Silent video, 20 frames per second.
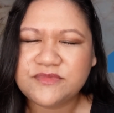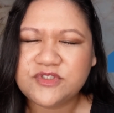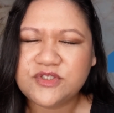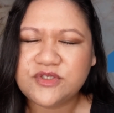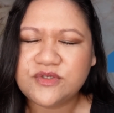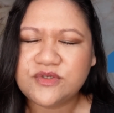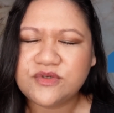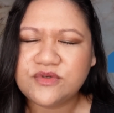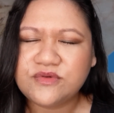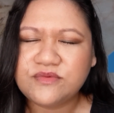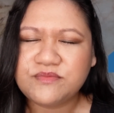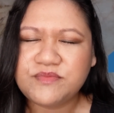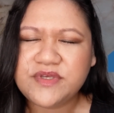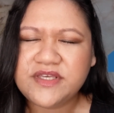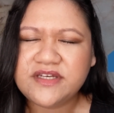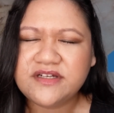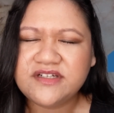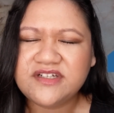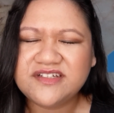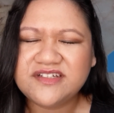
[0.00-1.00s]
to
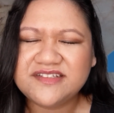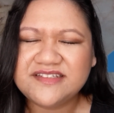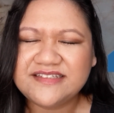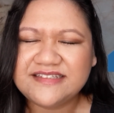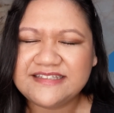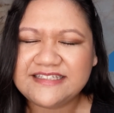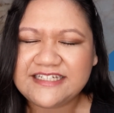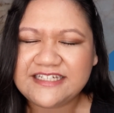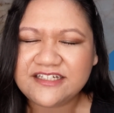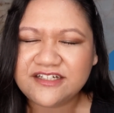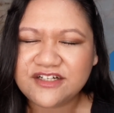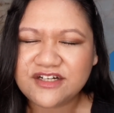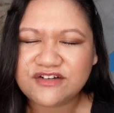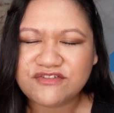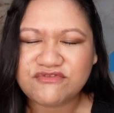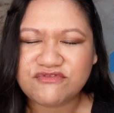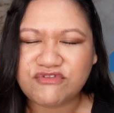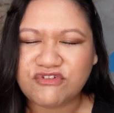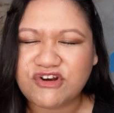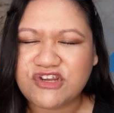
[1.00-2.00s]
be a good leader
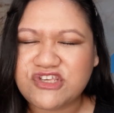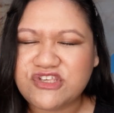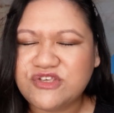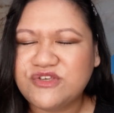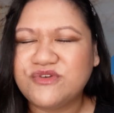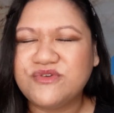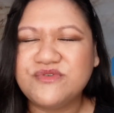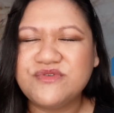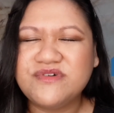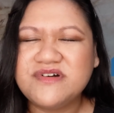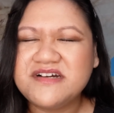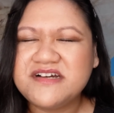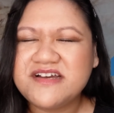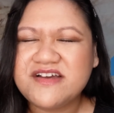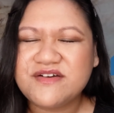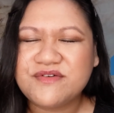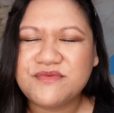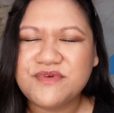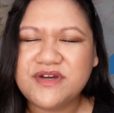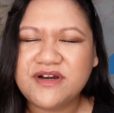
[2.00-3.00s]
for you.
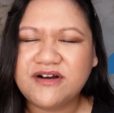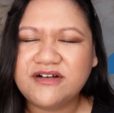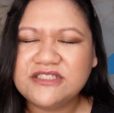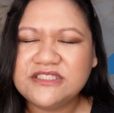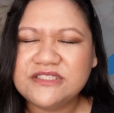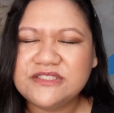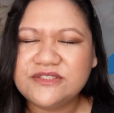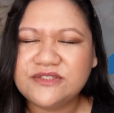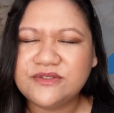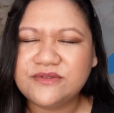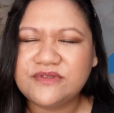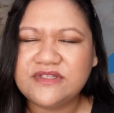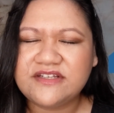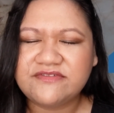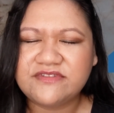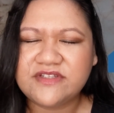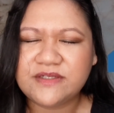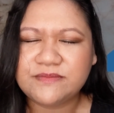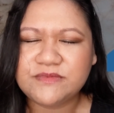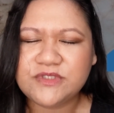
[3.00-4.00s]
We also
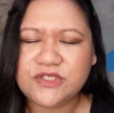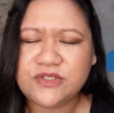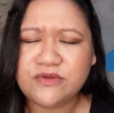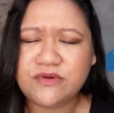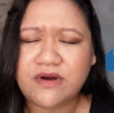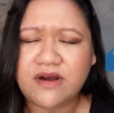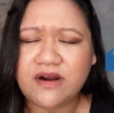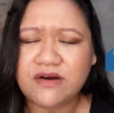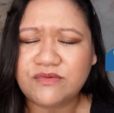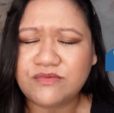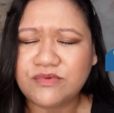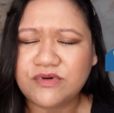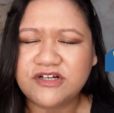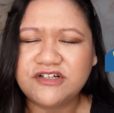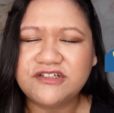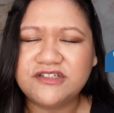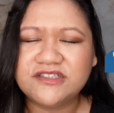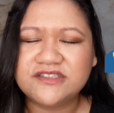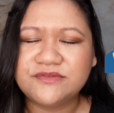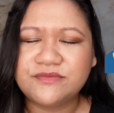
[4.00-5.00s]
lift up to you our
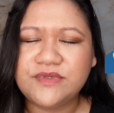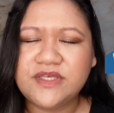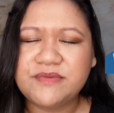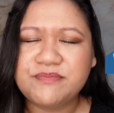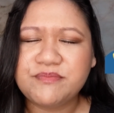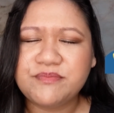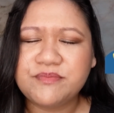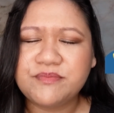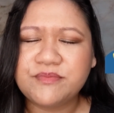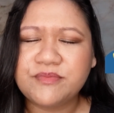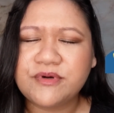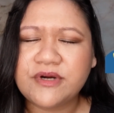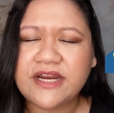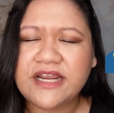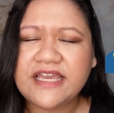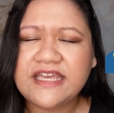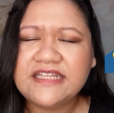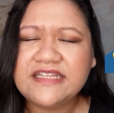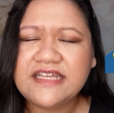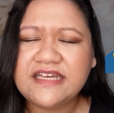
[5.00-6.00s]
world. We
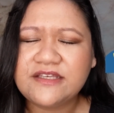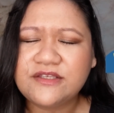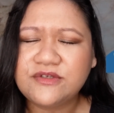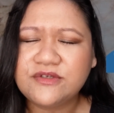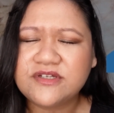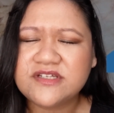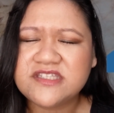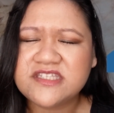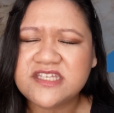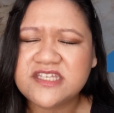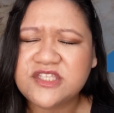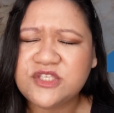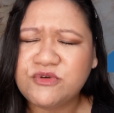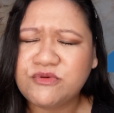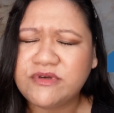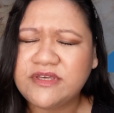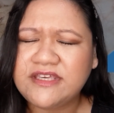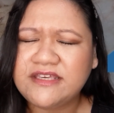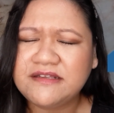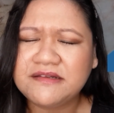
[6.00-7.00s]
pray that you continue
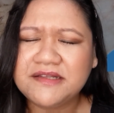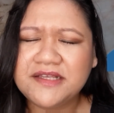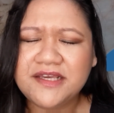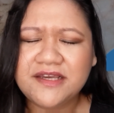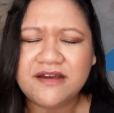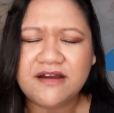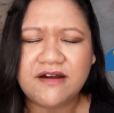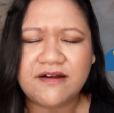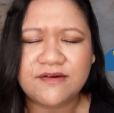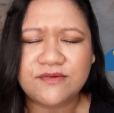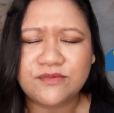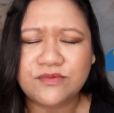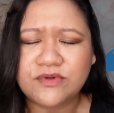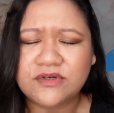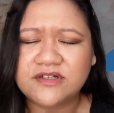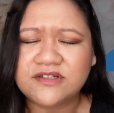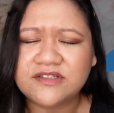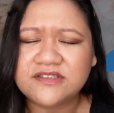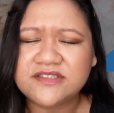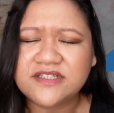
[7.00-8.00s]
healing our
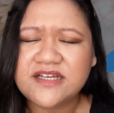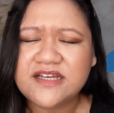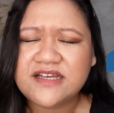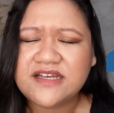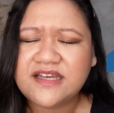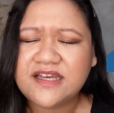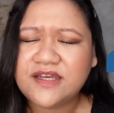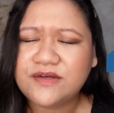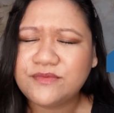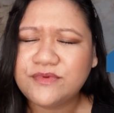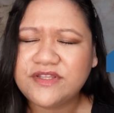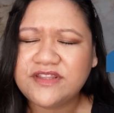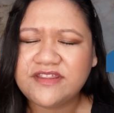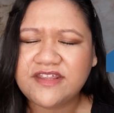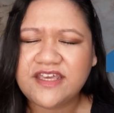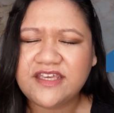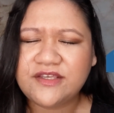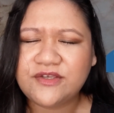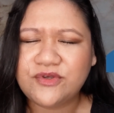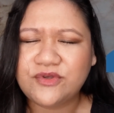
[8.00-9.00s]
world, and we
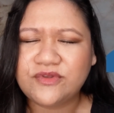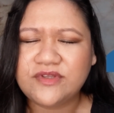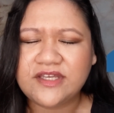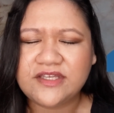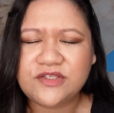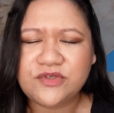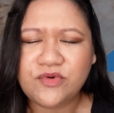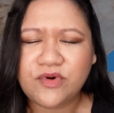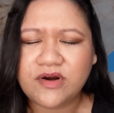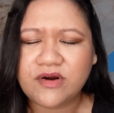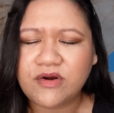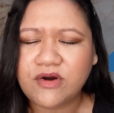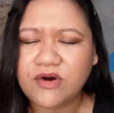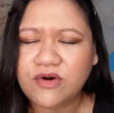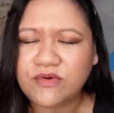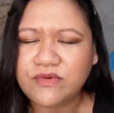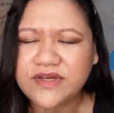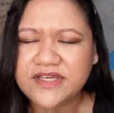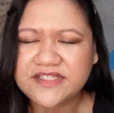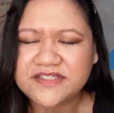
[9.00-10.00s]
thank you that you are
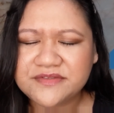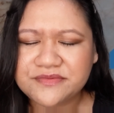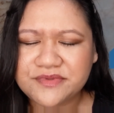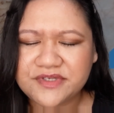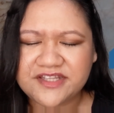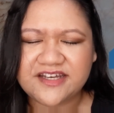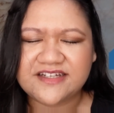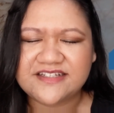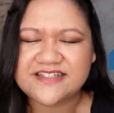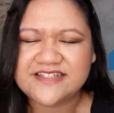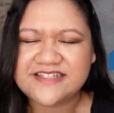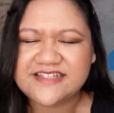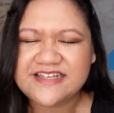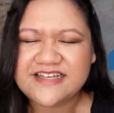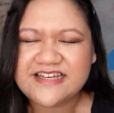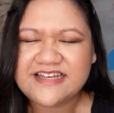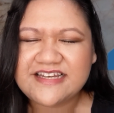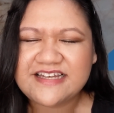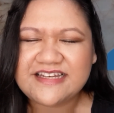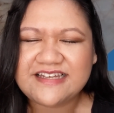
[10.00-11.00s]
always with us
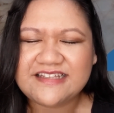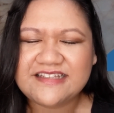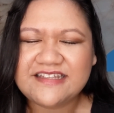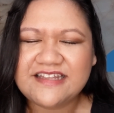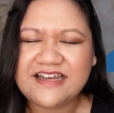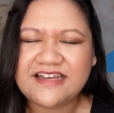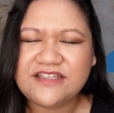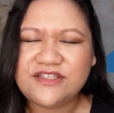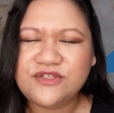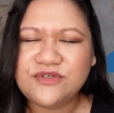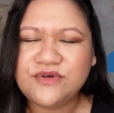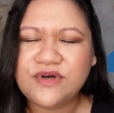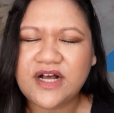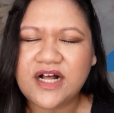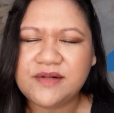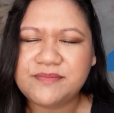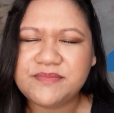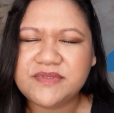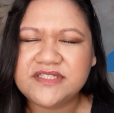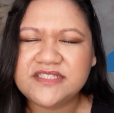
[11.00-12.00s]
and that you
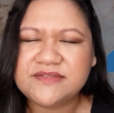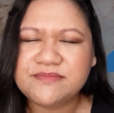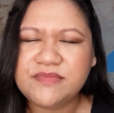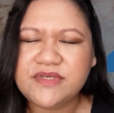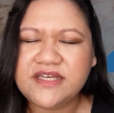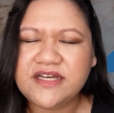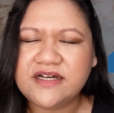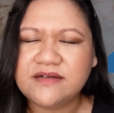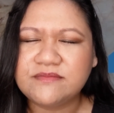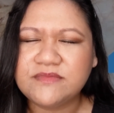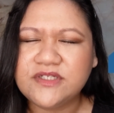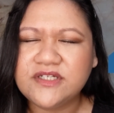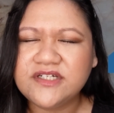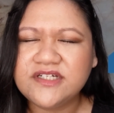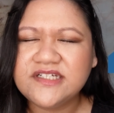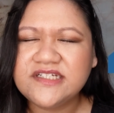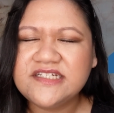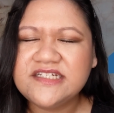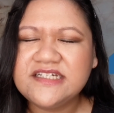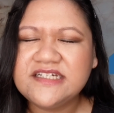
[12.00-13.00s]
help us become
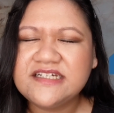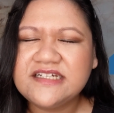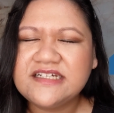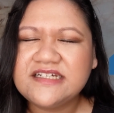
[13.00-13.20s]
good